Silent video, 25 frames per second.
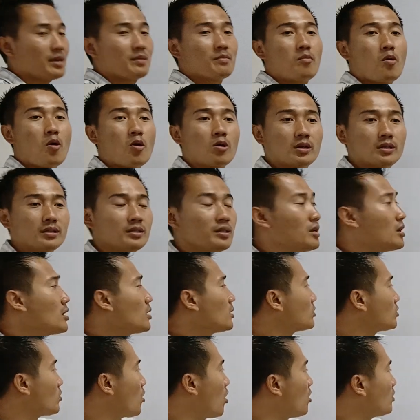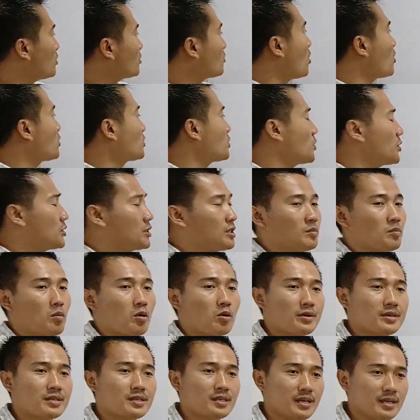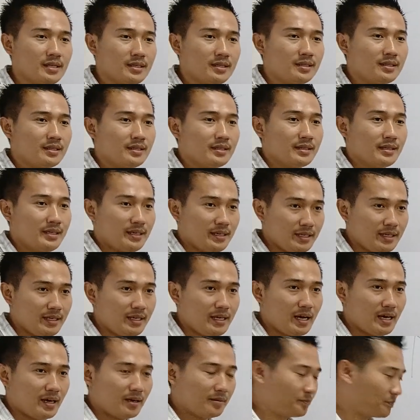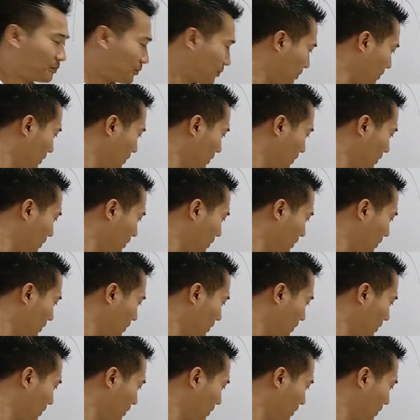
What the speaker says: important non-constitutional bodies in India.